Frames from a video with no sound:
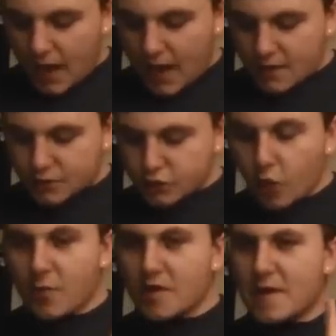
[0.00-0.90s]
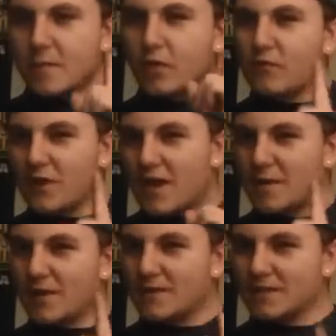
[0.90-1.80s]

and so many people are forgetting about